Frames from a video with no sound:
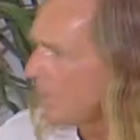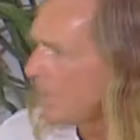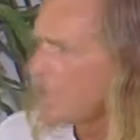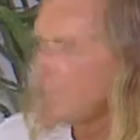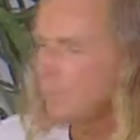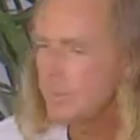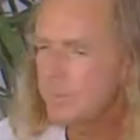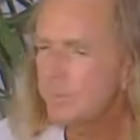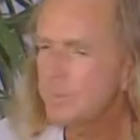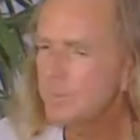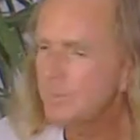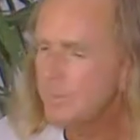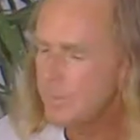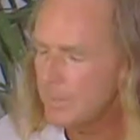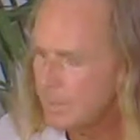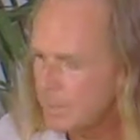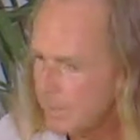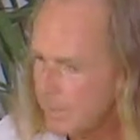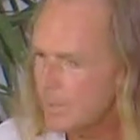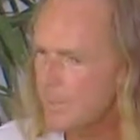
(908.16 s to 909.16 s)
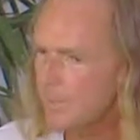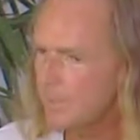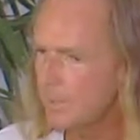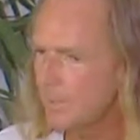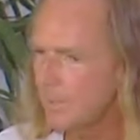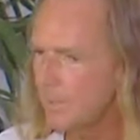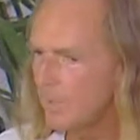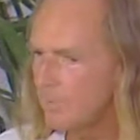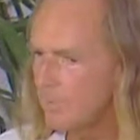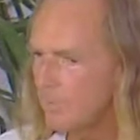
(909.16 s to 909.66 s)
and it gives me greater
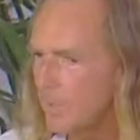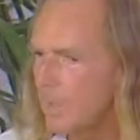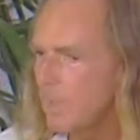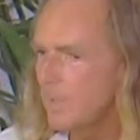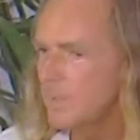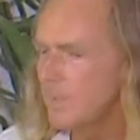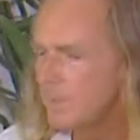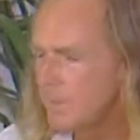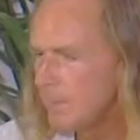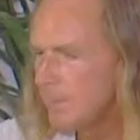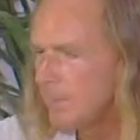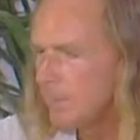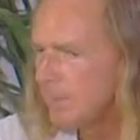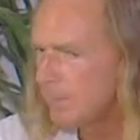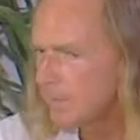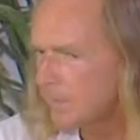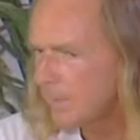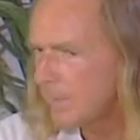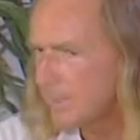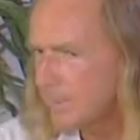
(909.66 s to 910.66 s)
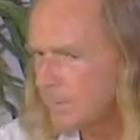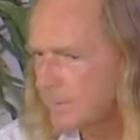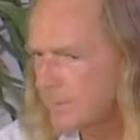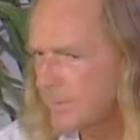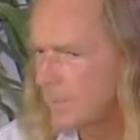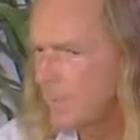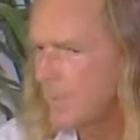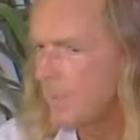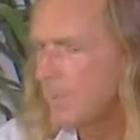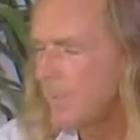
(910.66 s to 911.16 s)
hope that in Greece
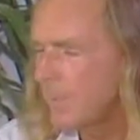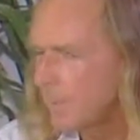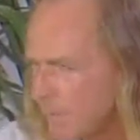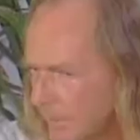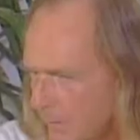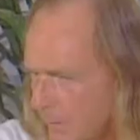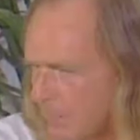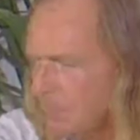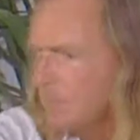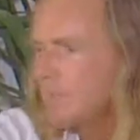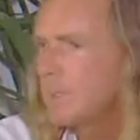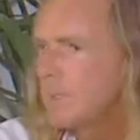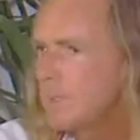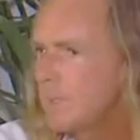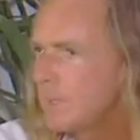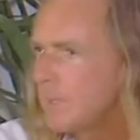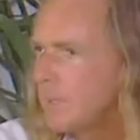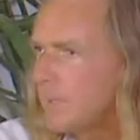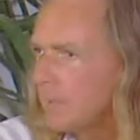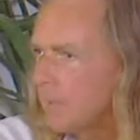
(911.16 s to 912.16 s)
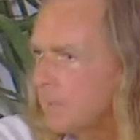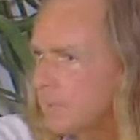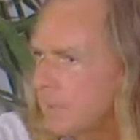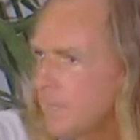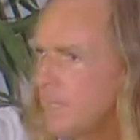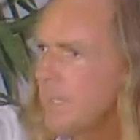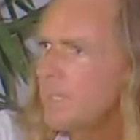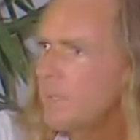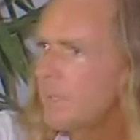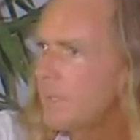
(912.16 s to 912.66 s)
we are using these
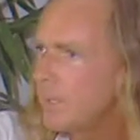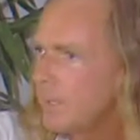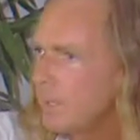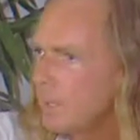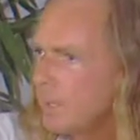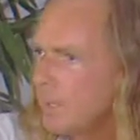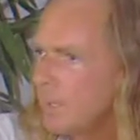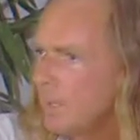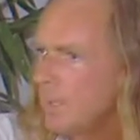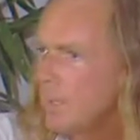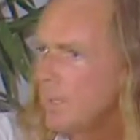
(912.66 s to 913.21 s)
sacred